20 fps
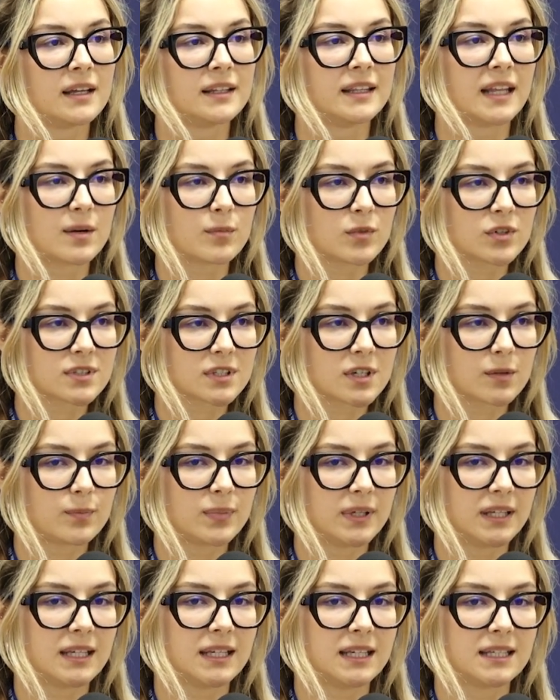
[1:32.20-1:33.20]

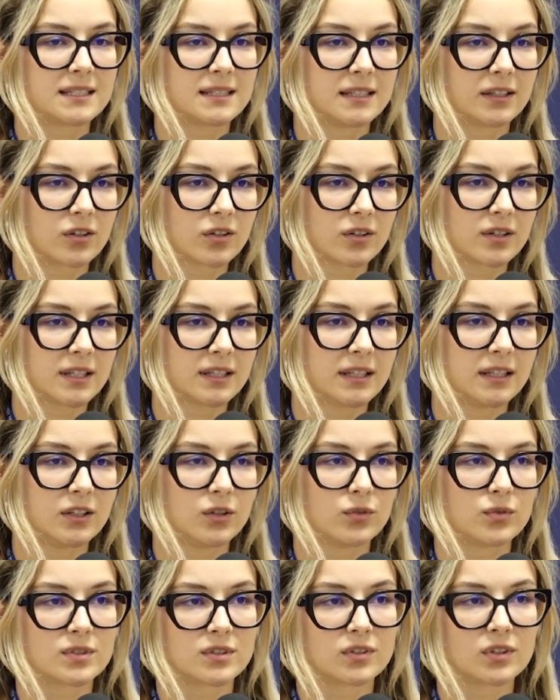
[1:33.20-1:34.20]
Dermoscopy is the currently
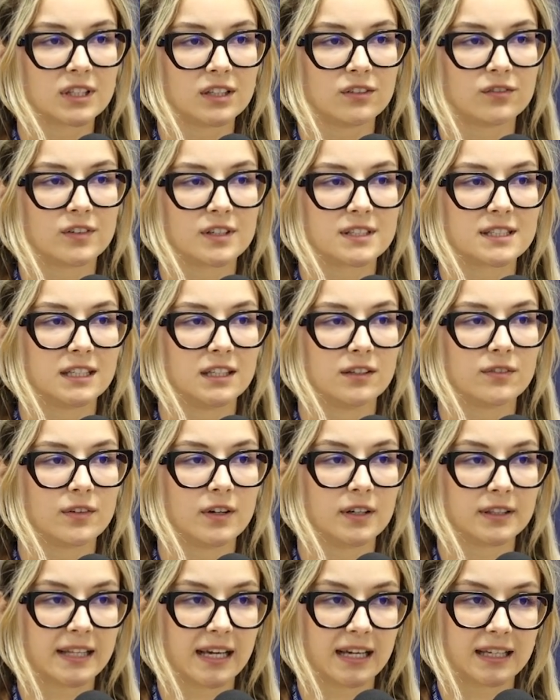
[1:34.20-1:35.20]
used non-invasive
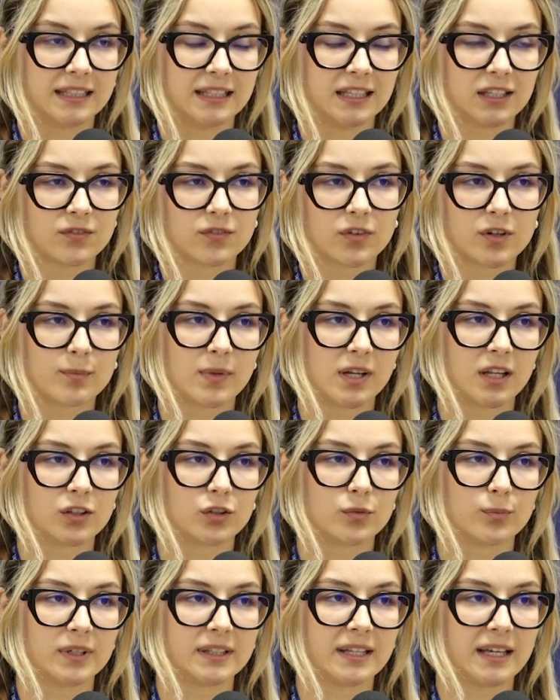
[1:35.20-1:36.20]
technique for
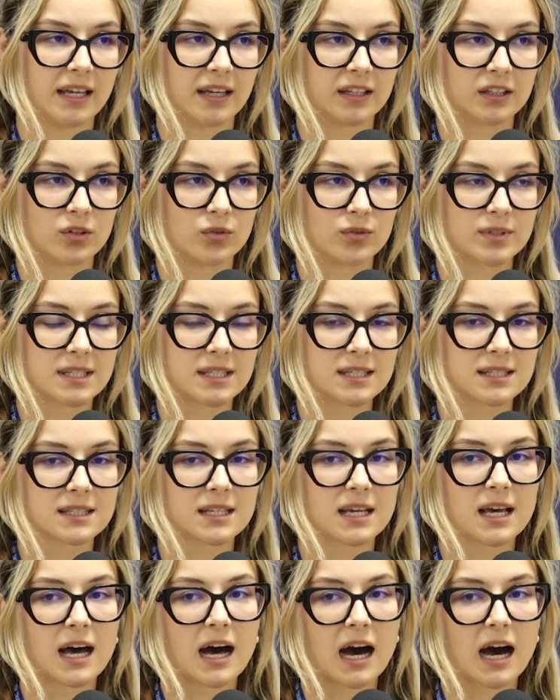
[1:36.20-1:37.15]
melanoma diagnosis.